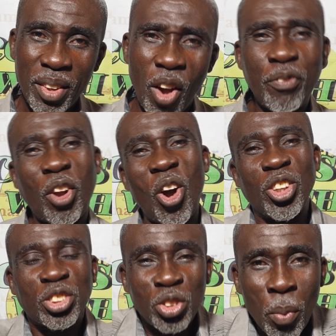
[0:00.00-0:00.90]
Of
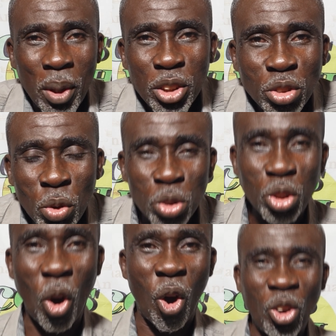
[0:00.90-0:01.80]
course, nobody sows
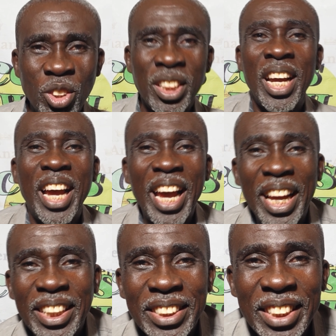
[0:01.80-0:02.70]
corn
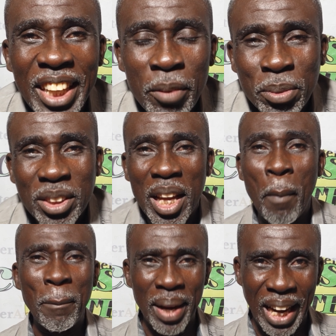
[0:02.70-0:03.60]
and reaps a
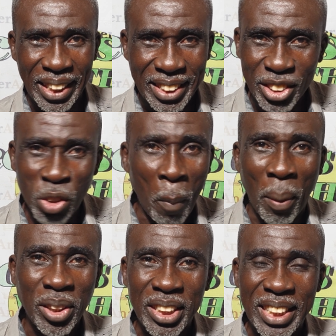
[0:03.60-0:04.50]
millet.
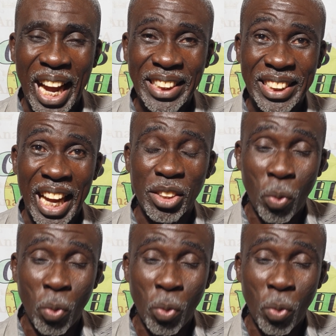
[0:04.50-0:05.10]
Nobody does that.